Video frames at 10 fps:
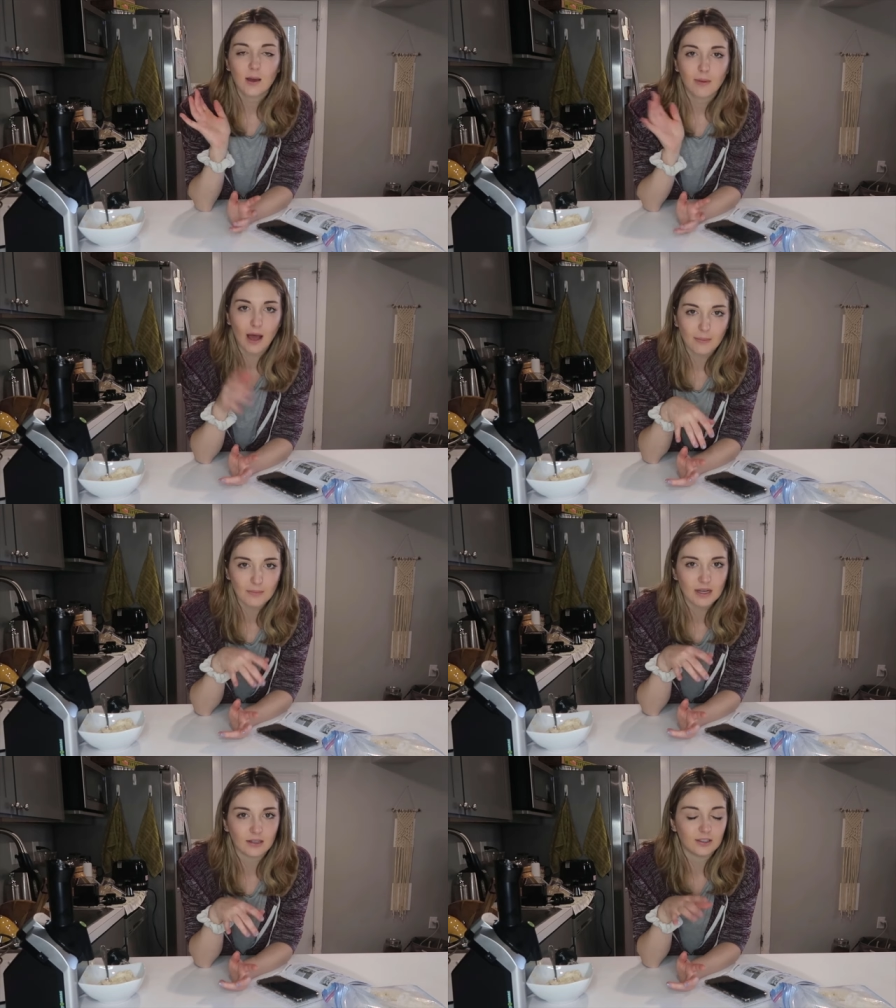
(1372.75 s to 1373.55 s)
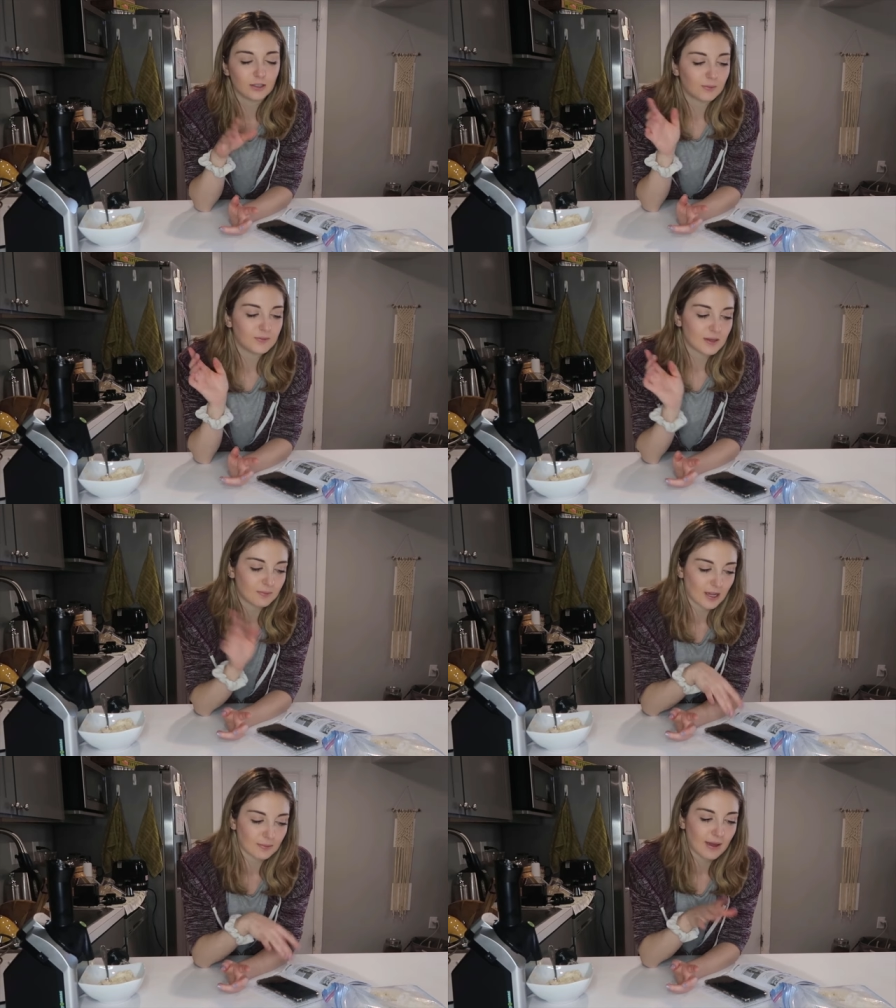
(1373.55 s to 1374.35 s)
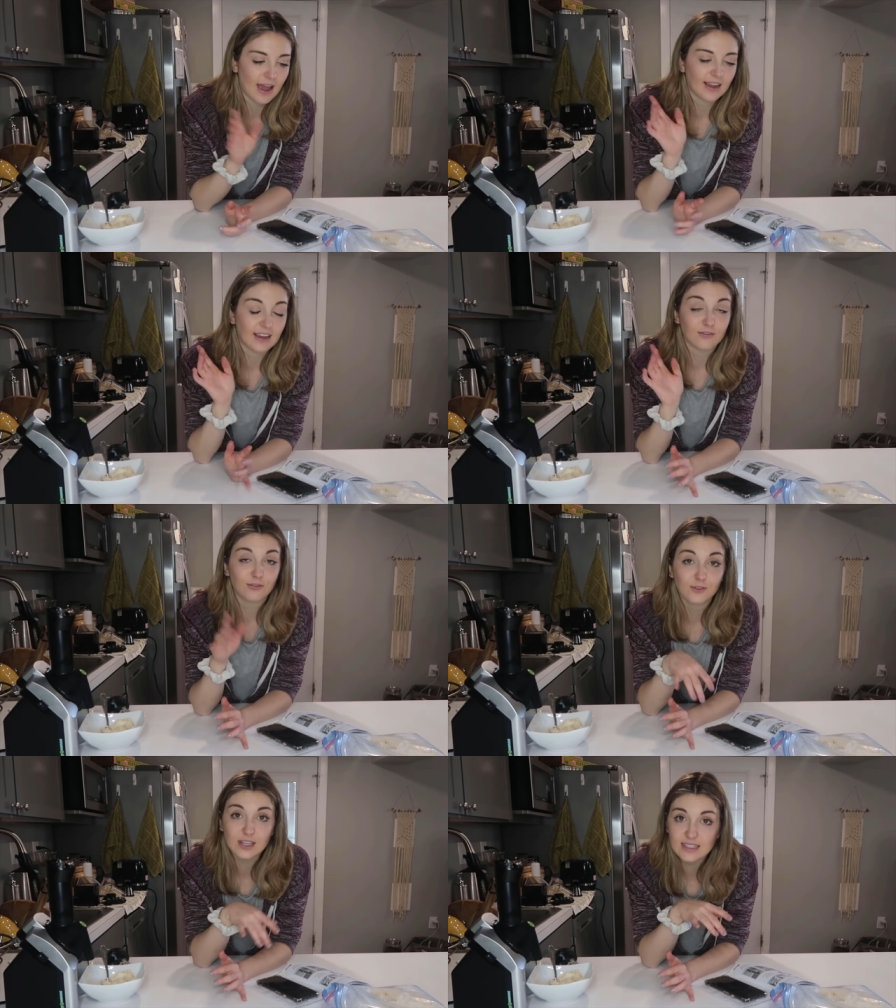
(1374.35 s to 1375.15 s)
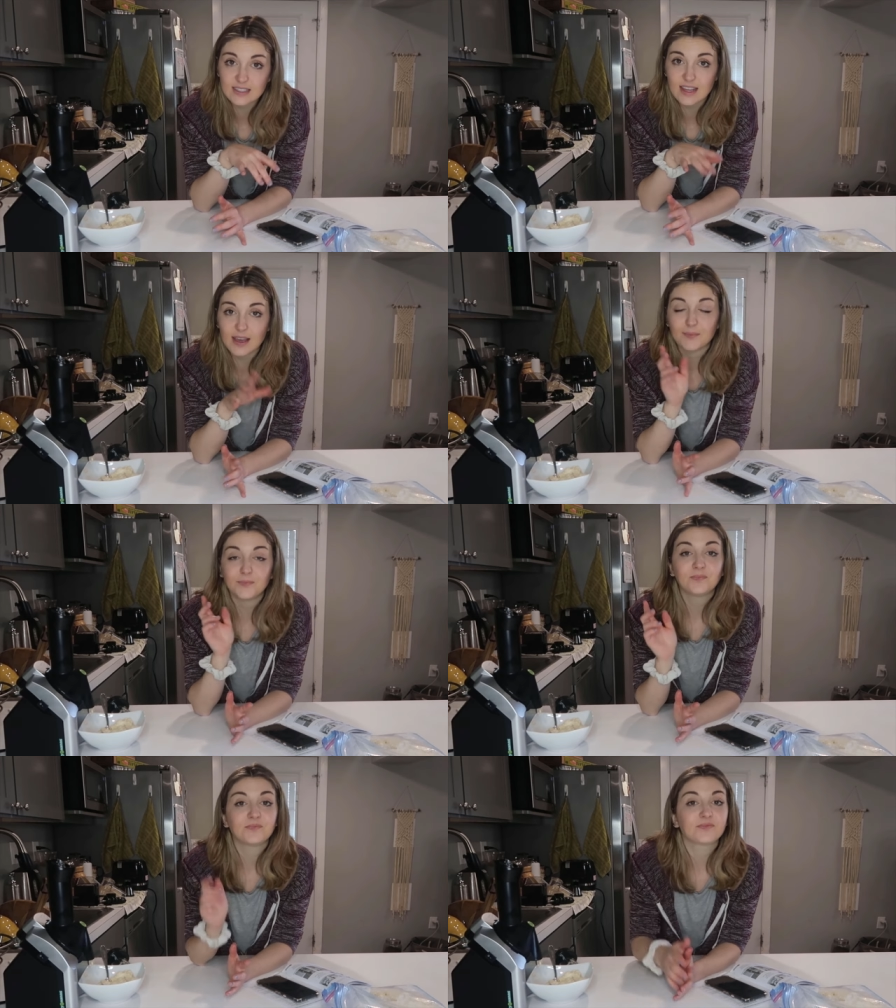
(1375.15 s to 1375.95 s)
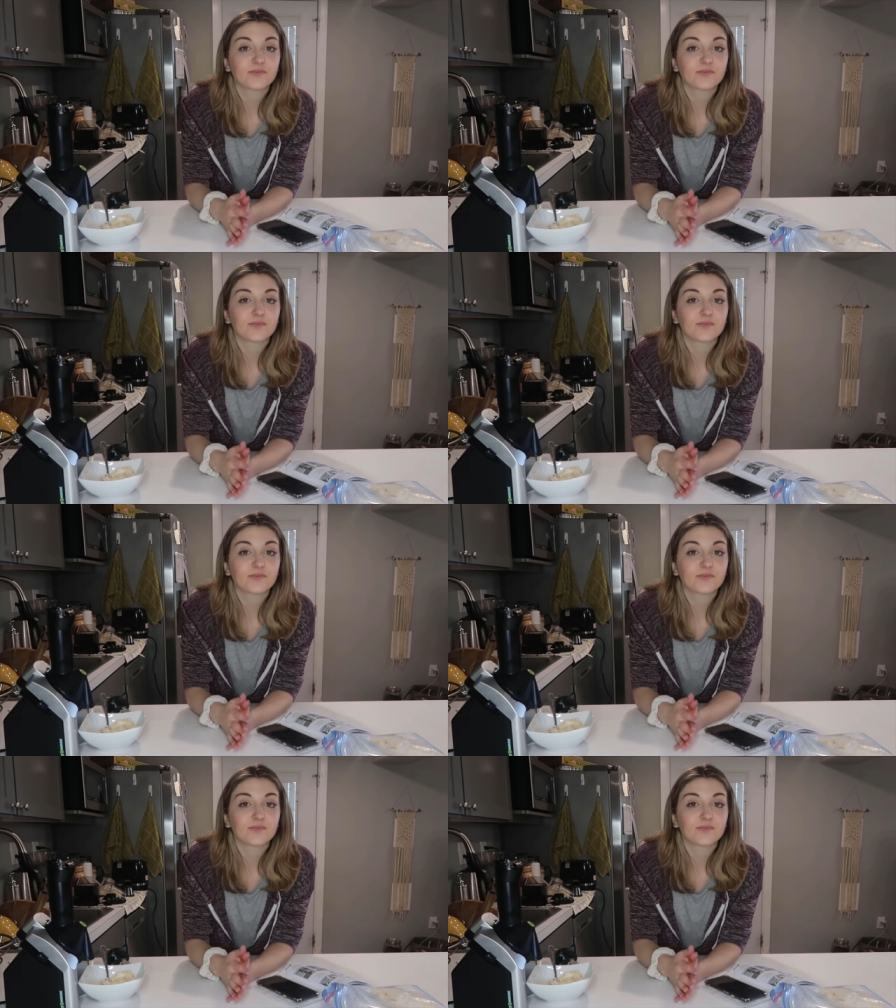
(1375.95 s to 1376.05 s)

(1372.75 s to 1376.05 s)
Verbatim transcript: pop them in a little Ziploc bag and freeze them